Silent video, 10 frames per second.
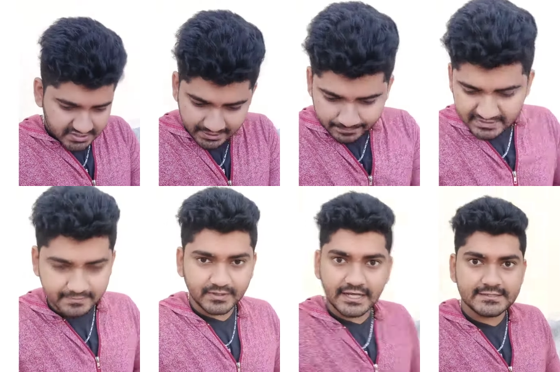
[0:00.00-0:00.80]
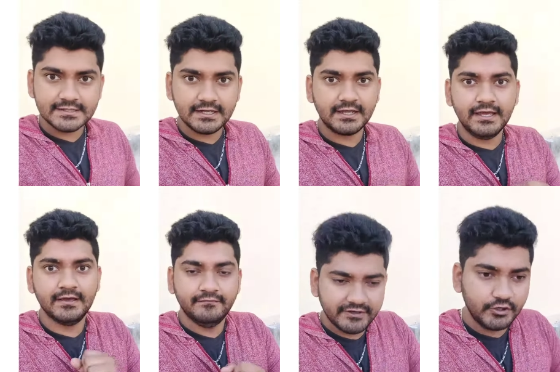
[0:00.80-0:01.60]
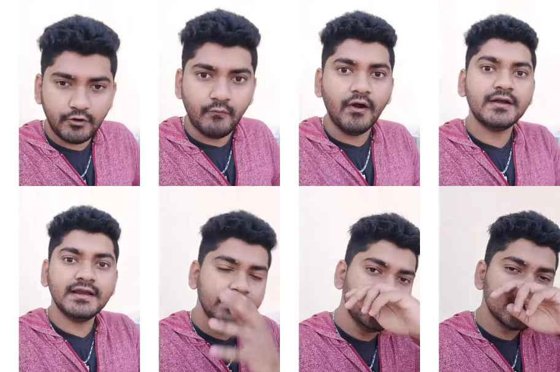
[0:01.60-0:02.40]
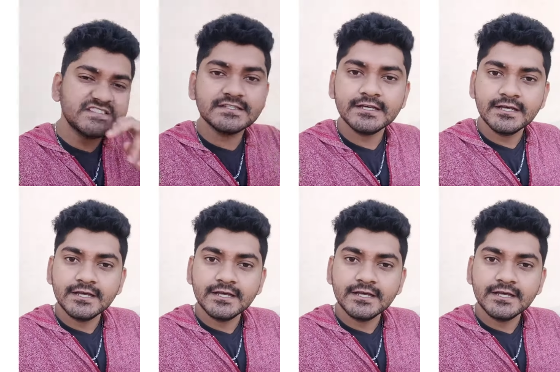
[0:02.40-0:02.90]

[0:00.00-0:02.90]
He picks up the dice and like, hey, we don't want any nose.